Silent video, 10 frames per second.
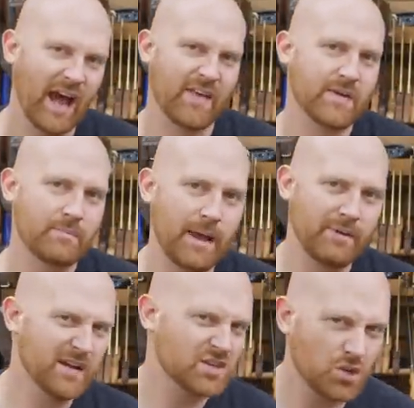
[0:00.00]
and then
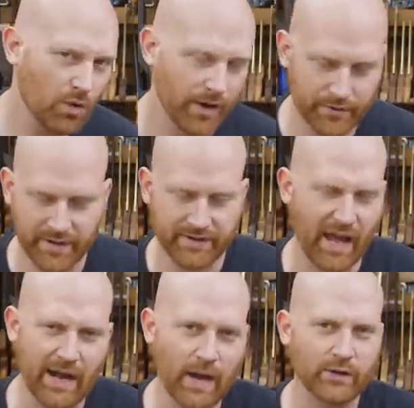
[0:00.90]
maybe a two hundred,
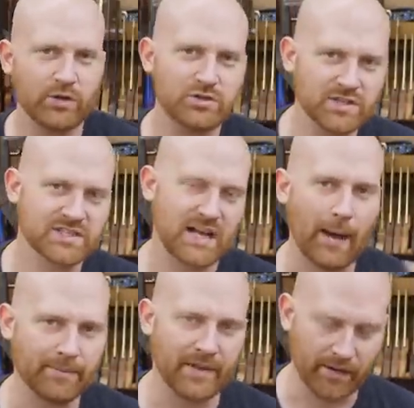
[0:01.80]
and I'll usually
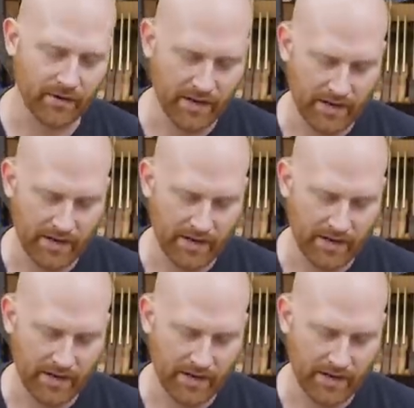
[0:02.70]
stop there.